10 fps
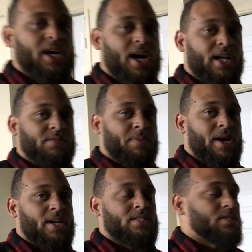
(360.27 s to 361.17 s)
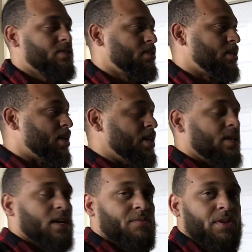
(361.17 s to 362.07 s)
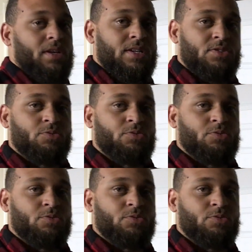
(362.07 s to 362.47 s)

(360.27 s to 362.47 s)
the hot spots in the oven because you